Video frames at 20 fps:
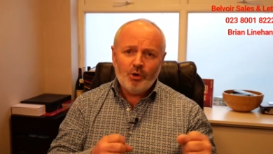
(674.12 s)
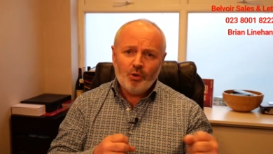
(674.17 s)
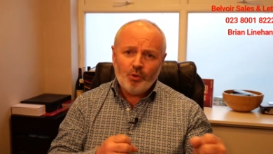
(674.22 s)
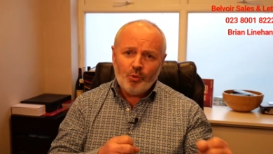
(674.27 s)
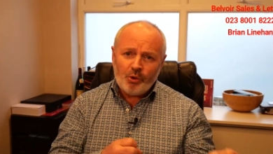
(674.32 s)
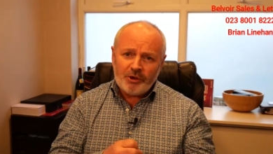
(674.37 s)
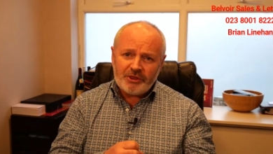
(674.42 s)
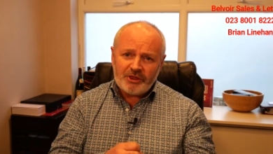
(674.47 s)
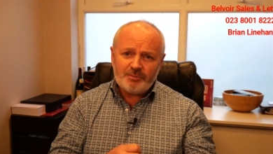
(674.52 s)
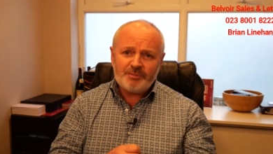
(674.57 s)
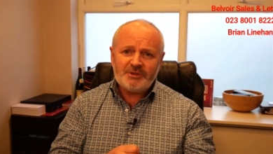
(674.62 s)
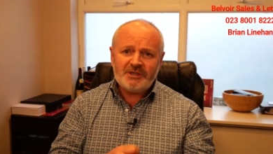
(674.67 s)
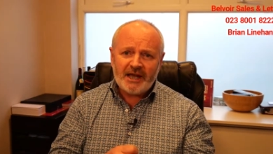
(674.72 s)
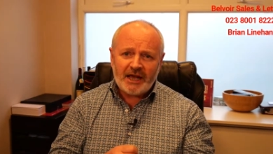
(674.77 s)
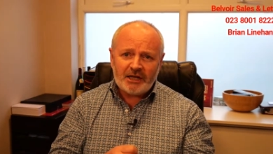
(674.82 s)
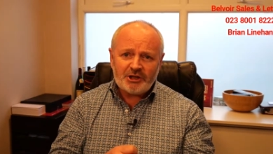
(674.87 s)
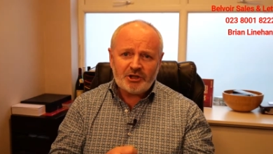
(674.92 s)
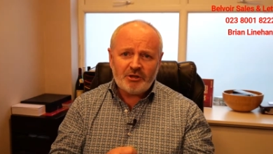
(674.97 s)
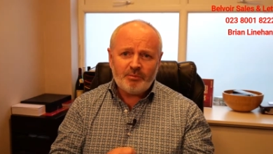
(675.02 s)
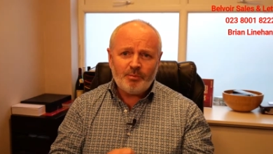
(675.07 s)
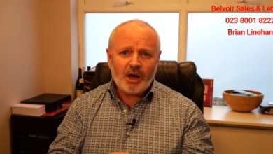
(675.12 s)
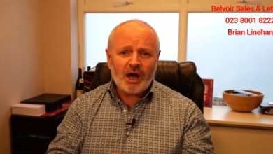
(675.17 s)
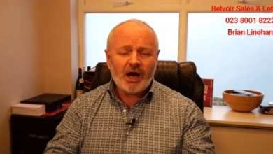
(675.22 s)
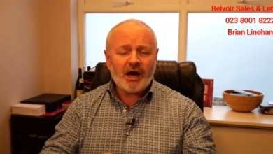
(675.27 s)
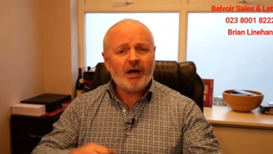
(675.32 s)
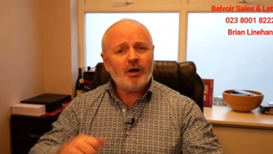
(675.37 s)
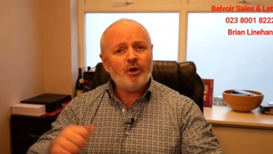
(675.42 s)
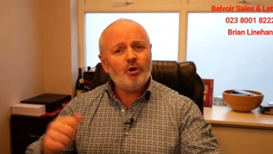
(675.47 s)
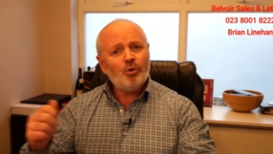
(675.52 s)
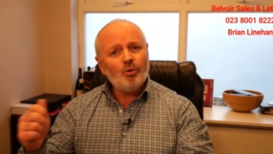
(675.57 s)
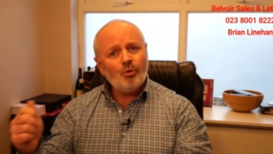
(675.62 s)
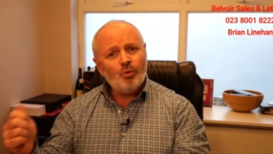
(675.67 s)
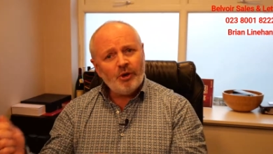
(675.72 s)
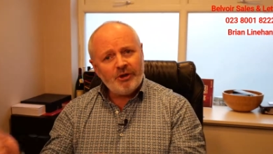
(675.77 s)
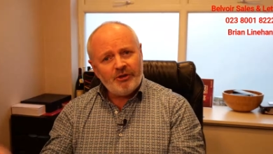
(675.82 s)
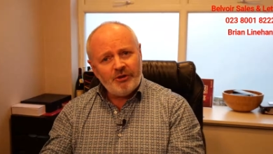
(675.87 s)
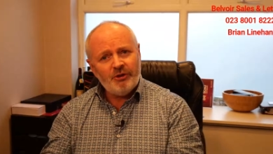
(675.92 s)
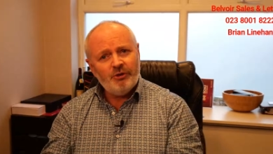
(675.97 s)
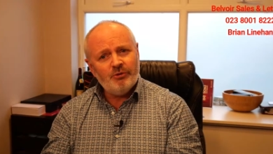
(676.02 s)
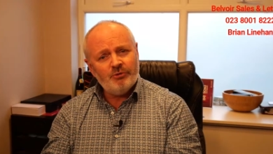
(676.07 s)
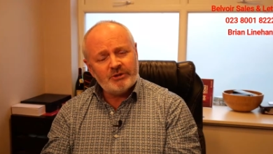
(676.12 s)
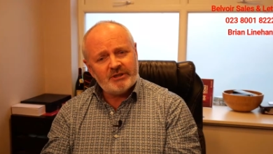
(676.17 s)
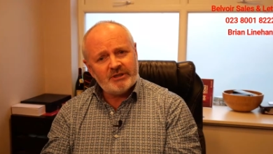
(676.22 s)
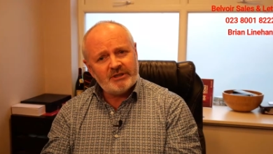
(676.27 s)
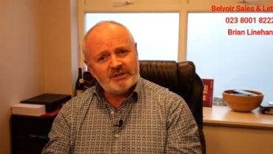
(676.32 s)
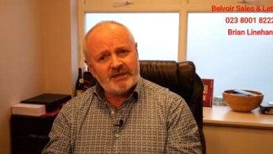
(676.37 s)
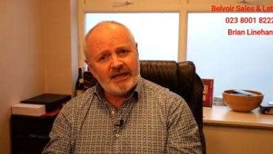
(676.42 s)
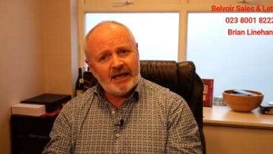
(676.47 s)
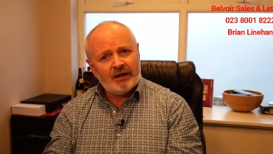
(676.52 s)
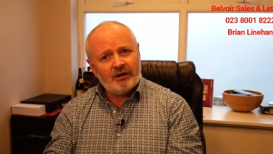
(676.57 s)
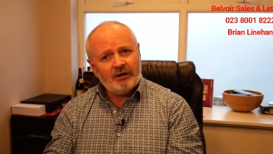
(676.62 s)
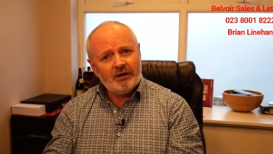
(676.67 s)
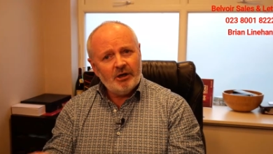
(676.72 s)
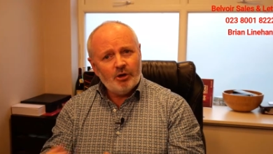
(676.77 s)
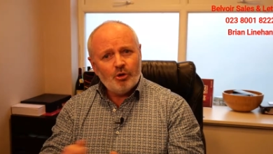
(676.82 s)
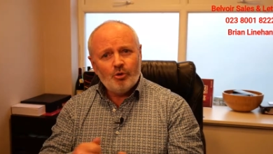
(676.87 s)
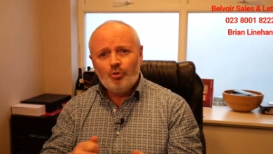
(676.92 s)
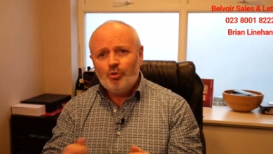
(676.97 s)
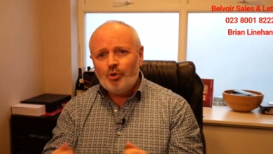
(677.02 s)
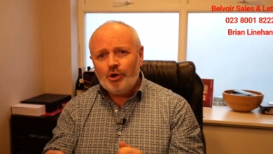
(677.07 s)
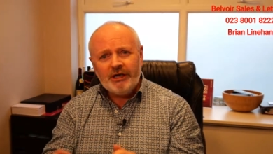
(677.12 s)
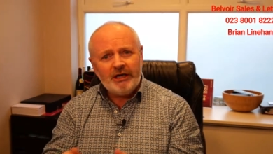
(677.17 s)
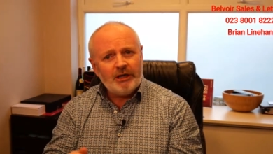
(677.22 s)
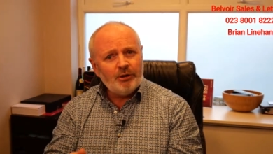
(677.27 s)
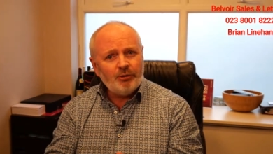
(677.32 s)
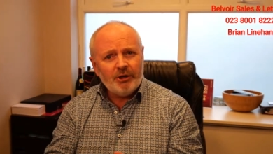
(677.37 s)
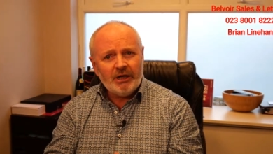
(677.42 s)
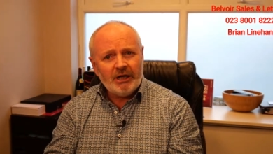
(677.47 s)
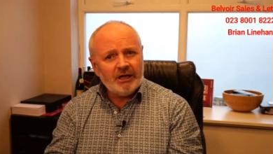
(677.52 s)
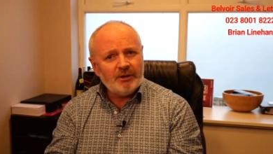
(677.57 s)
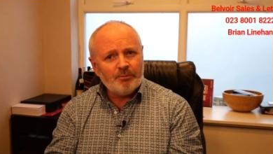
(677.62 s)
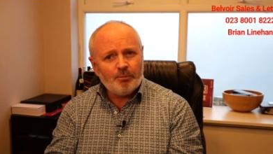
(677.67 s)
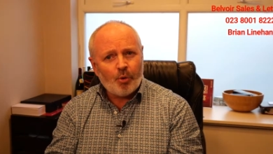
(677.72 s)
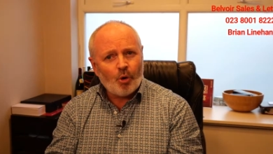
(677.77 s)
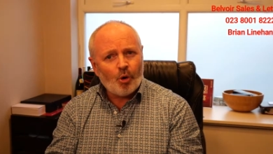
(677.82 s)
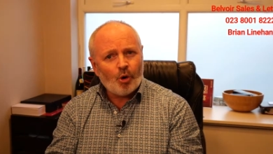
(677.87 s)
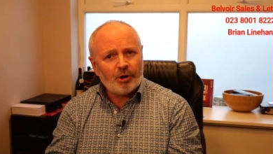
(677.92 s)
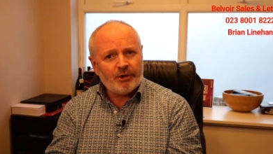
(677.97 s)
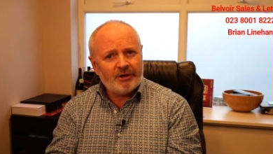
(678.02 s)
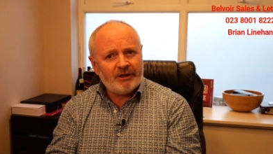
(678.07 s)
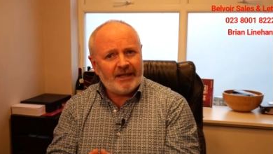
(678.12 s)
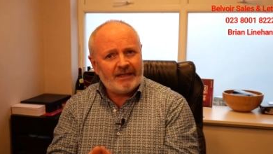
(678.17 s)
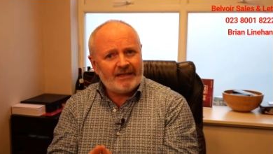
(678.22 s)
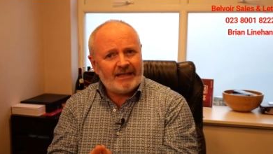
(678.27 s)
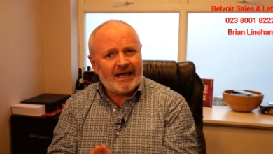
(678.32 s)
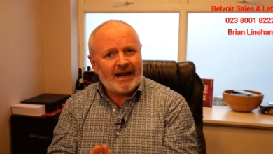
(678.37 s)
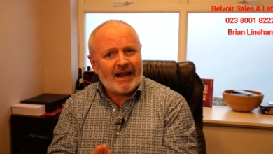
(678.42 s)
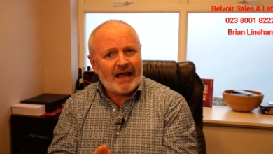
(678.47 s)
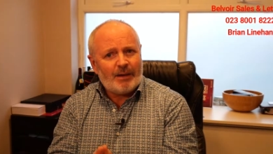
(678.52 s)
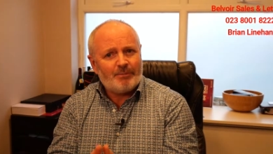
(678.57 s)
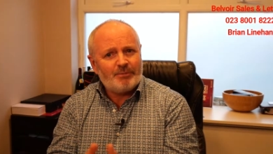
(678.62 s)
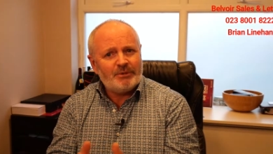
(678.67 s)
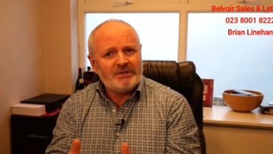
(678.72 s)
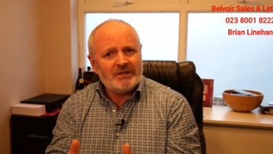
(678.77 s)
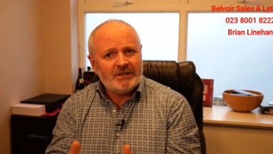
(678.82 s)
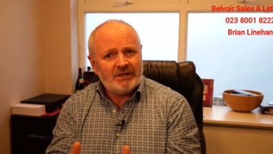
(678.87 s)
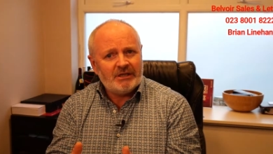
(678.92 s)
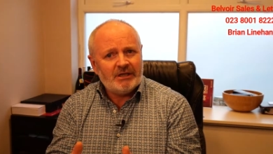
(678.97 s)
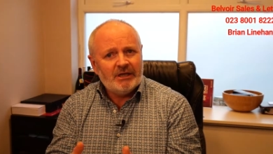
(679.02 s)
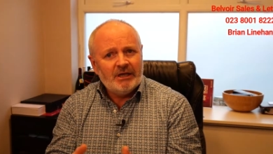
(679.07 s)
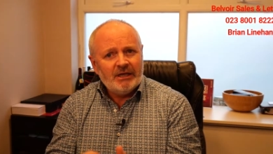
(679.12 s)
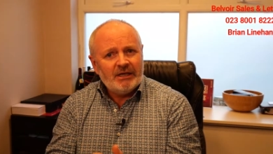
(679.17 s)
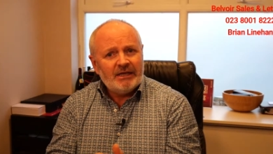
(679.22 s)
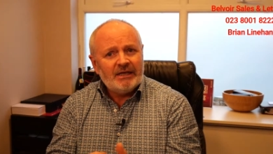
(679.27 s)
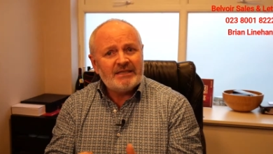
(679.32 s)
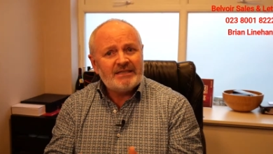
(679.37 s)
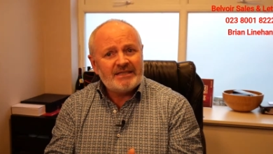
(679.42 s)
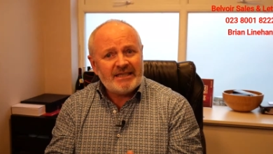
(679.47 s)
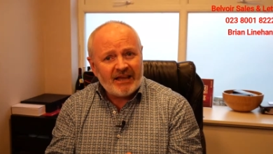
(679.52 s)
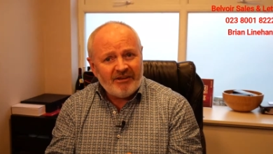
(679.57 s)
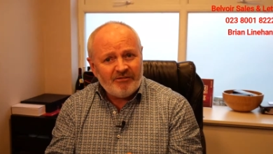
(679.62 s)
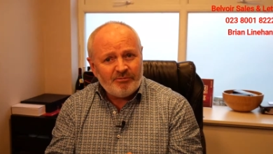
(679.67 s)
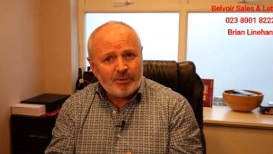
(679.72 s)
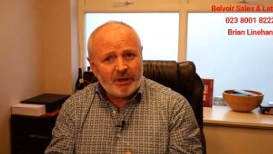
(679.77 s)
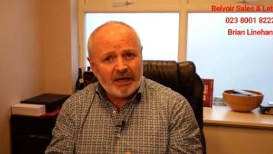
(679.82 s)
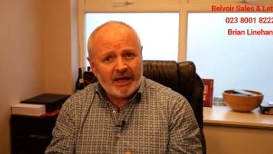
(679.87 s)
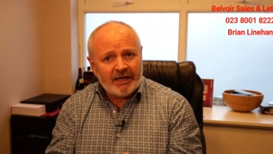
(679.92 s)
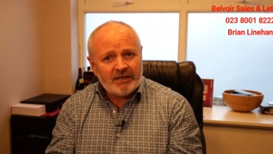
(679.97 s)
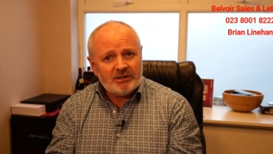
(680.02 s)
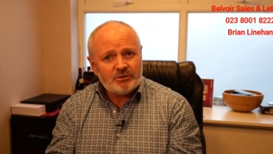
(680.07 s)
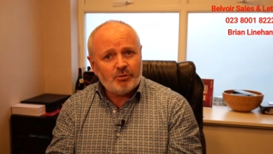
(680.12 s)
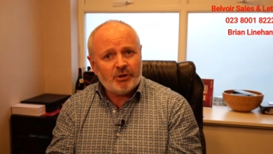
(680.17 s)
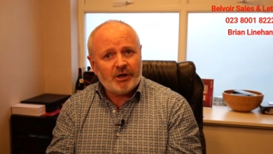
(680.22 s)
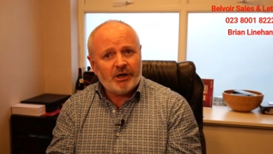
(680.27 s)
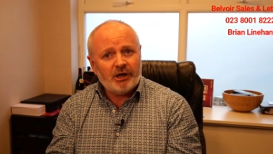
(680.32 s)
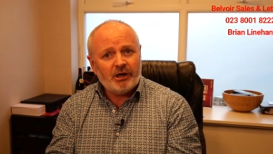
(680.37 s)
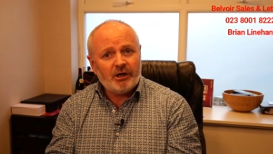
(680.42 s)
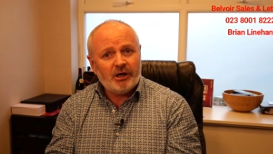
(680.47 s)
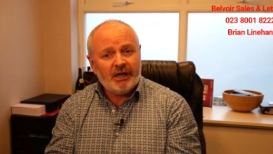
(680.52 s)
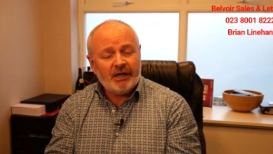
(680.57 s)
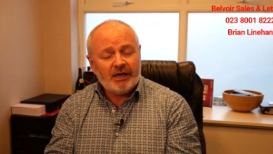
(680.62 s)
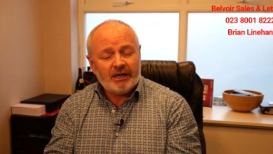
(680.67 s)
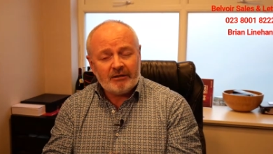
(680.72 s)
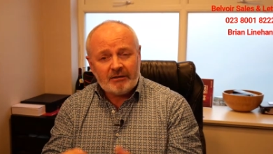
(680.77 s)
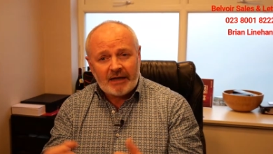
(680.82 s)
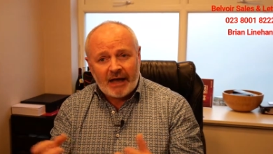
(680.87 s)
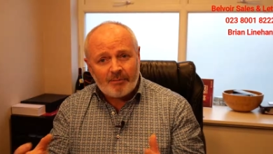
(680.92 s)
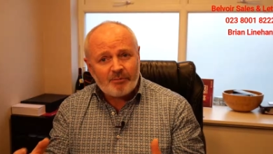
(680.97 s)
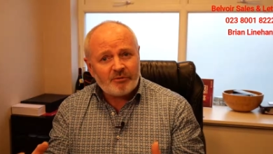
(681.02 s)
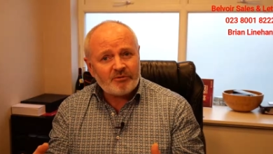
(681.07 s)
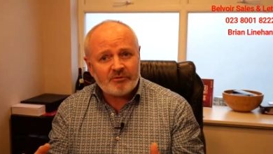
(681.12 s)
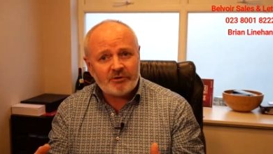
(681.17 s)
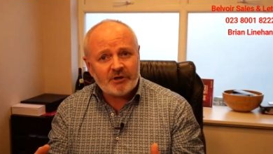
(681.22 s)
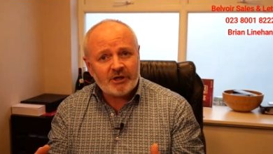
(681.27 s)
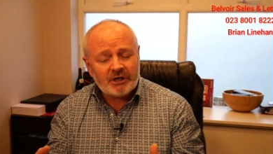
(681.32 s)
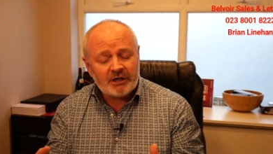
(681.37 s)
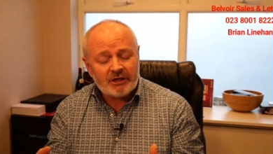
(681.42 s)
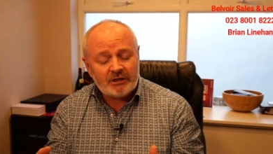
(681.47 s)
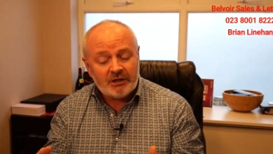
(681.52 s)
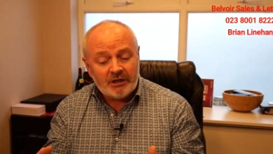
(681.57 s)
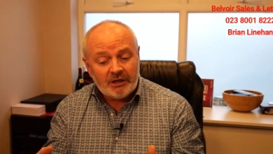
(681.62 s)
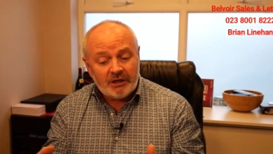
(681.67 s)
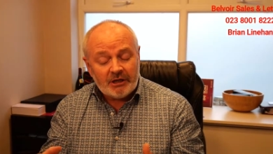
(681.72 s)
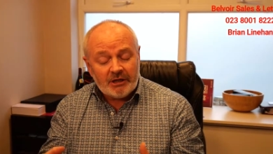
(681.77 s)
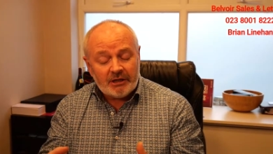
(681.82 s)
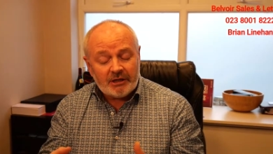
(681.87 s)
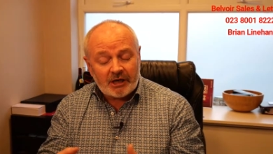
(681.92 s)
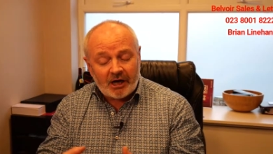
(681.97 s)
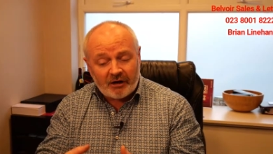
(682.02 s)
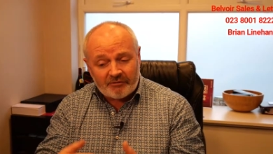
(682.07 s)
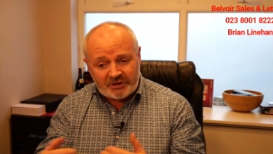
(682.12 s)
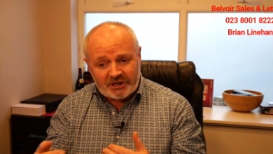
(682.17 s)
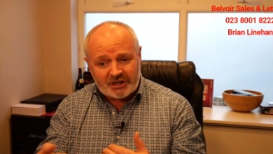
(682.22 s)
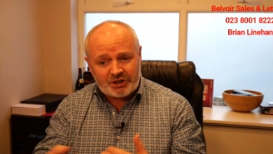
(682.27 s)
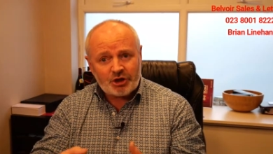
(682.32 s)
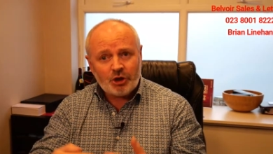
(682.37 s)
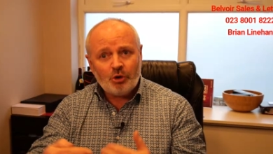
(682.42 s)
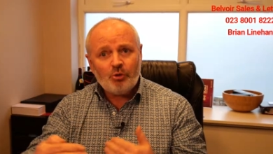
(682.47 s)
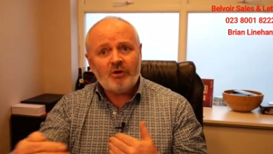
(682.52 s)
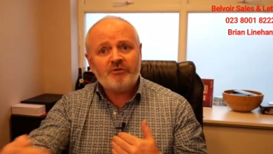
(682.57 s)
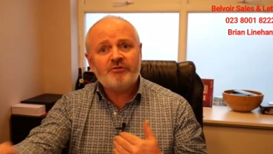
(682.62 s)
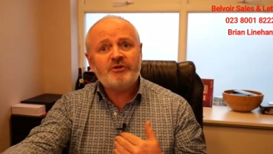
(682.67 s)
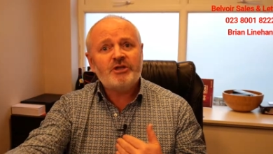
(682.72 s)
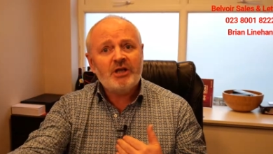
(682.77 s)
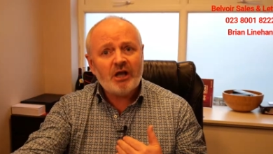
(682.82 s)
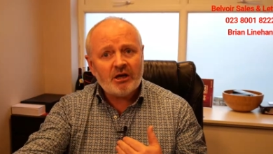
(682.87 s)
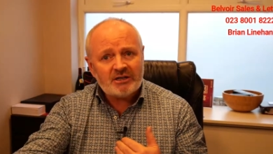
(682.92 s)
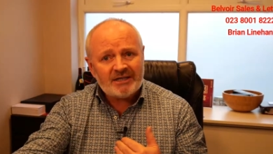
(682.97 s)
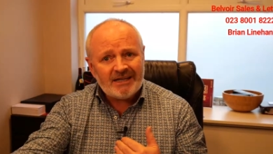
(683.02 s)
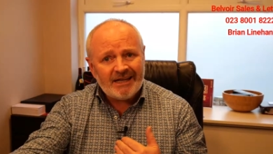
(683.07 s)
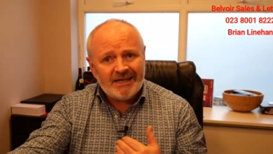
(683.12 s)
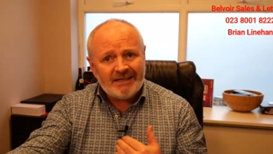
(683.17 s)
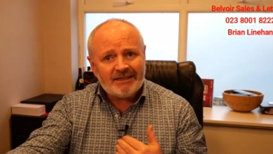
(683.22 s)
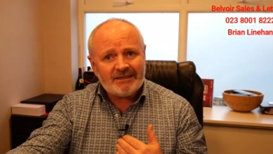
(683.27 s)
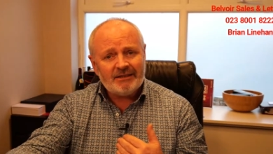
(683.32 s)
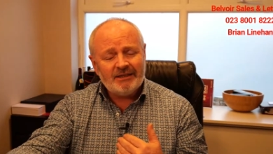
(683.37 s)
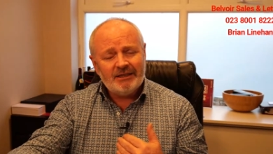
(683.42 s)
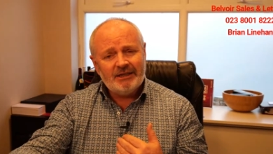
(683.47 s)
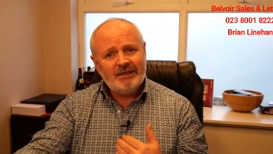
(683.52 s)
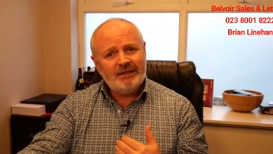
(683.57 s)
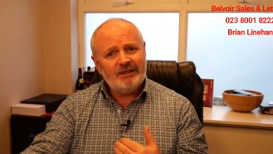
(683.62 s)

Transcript: with the potential buyer, with you as the seller. Really, really important that that happens in a safe place where it can happen the conversation go on for as long as needed.